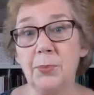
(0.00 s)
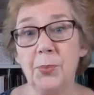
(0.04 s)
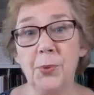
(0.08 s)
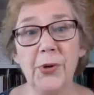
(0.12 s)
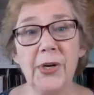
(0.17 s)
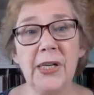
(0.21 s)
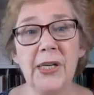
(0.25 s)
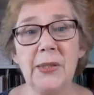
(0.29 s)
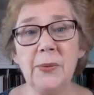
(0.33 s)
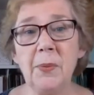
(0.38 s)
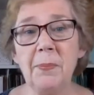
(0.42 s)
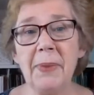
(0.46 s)
the
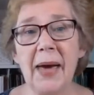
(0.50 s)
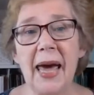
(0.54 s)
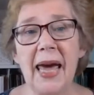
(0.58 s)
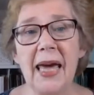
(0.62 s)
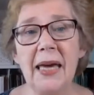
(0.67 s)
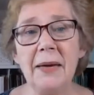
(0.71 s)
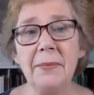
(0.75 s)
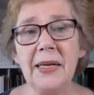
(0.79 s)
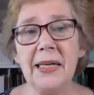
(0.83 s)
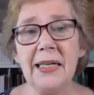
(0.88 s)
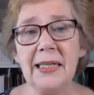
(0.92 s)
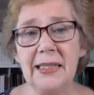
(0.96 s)
boys were
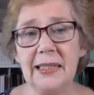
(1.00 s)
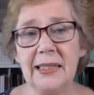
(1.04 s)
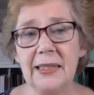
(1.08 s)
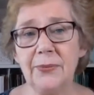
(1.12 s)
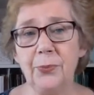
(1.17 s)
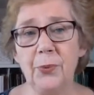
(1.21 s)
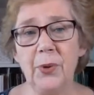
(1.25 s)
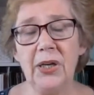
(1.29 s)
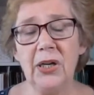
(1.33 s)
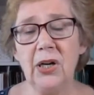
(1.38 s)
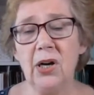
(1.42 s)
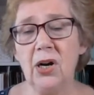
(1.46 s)

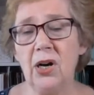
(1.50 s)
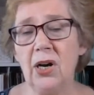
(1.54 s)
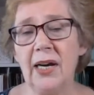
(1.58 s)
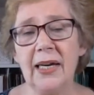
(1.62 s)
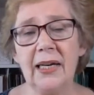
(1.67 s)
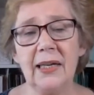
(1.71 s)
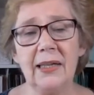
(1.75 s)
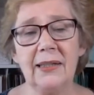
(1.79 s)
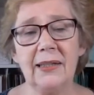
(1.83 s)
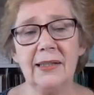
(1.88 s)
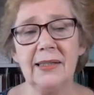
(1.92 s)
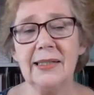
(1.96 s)
babies when
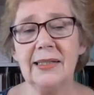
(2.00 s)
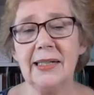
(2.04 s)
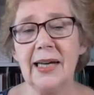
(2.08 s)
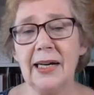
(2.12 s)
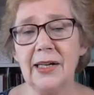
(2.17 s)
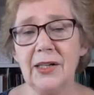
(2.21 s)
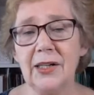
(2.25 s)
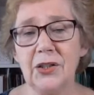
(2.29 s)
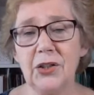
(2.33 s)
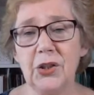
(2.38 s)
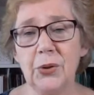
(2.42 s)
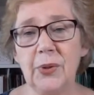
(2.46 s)
I
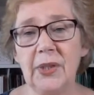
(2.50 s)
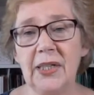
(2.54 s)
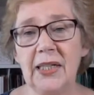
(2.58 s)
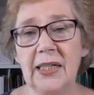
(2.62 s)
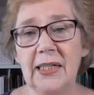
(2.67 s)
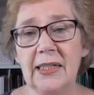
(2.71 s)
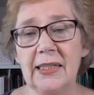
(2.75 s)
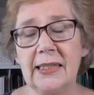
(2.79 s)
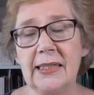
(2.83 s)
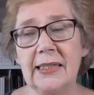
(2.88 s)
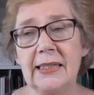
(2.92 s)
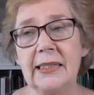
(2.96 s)
started
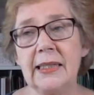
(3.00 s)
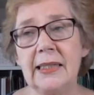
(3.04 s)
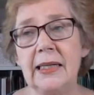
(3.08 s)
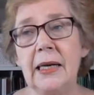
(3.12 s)
doing it.